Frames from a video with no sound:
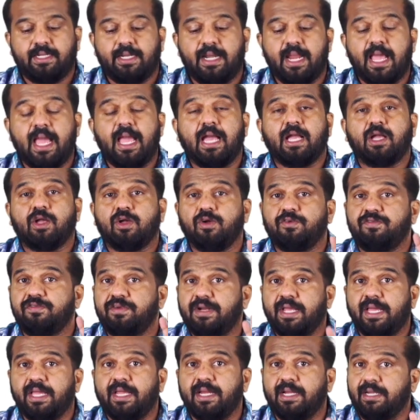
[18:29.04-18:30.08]
Lack of
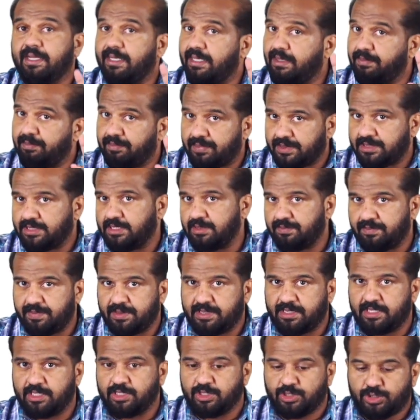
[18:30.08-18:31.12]
dietary
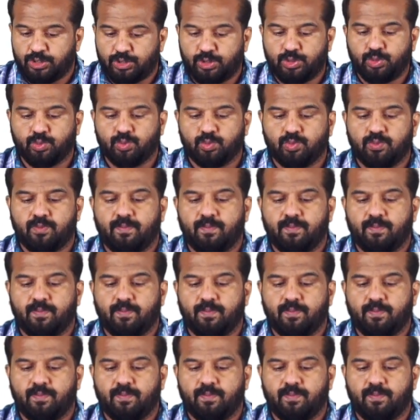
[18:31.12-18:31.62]
precipitants. 2.